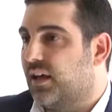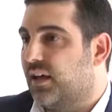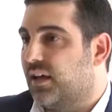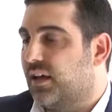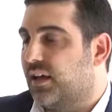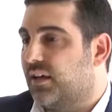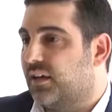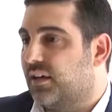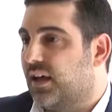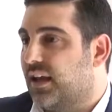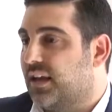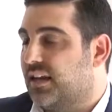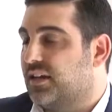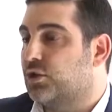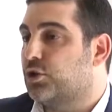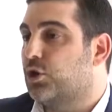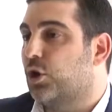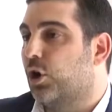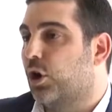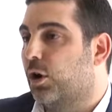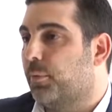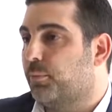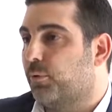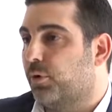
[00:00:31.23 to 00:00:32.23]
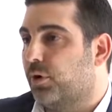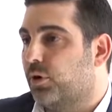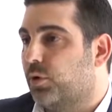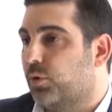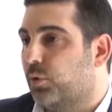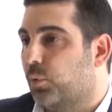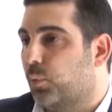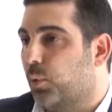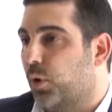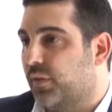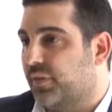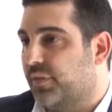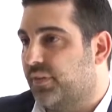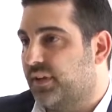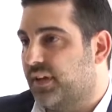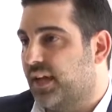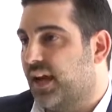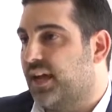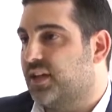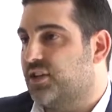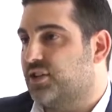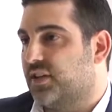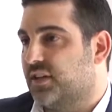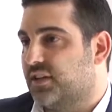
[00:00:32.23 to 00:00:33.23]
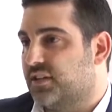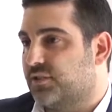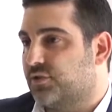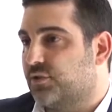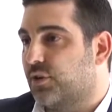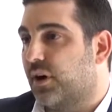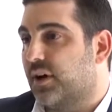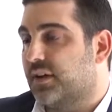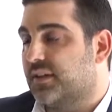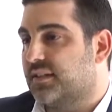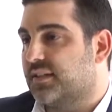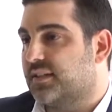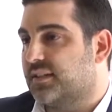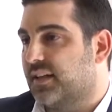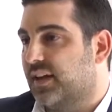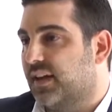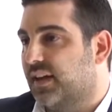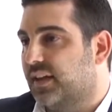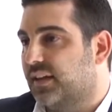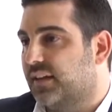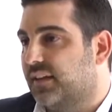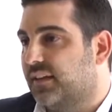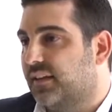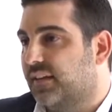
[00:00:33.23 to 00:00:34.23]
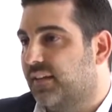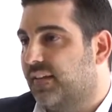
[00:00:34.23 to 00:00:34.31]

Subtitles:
and interpret what the agent is trying to say.